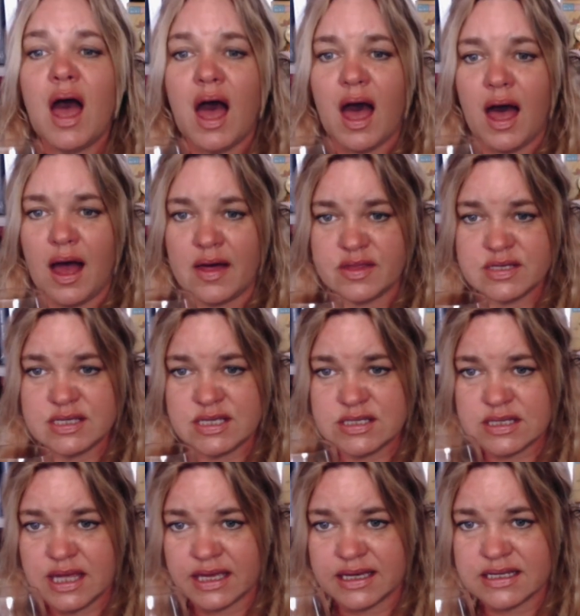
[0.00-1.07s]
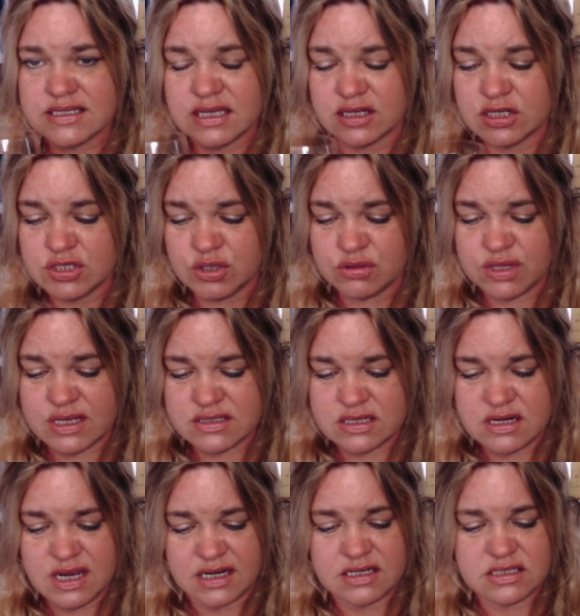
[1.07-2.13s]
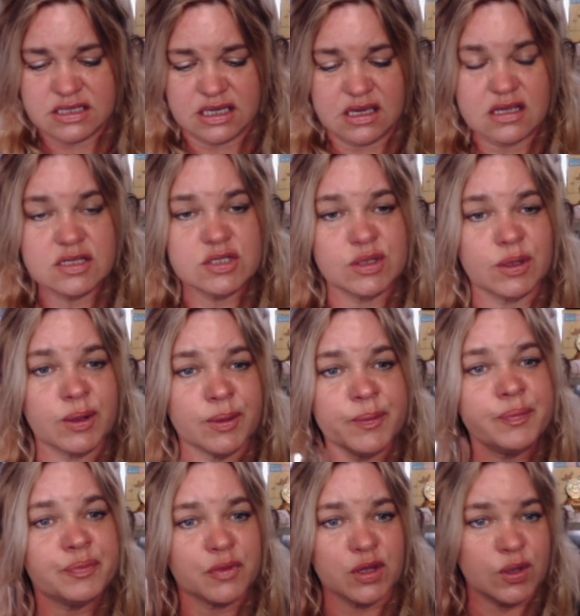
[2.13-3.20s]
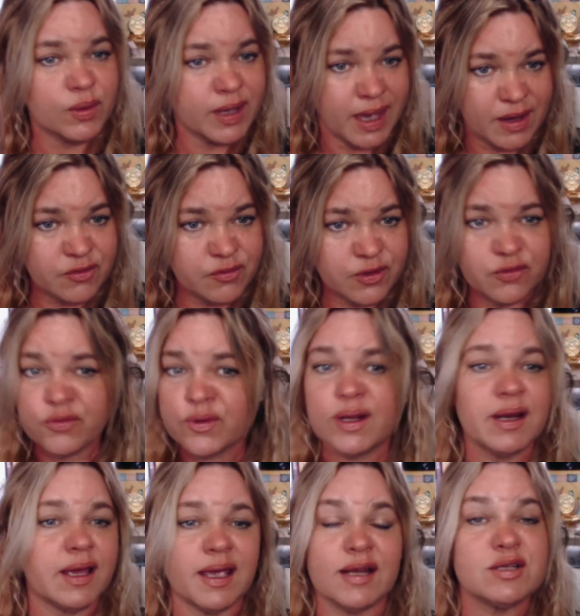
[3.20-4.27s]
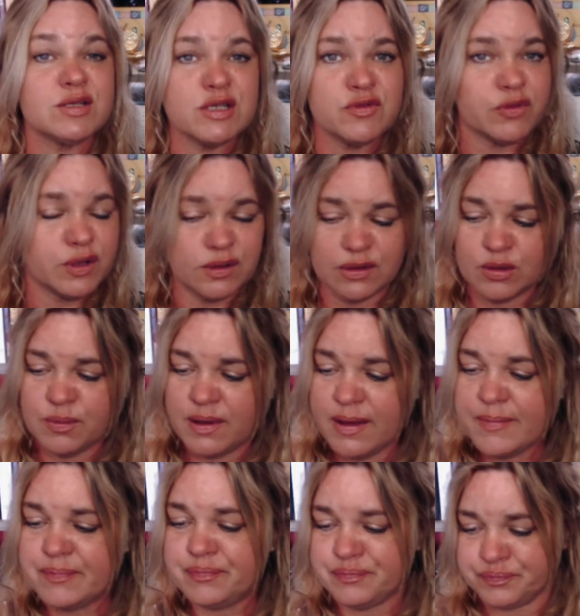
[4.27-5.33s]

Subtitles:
This is, like I said, a 2019, so you can feel free to age this for a little bit.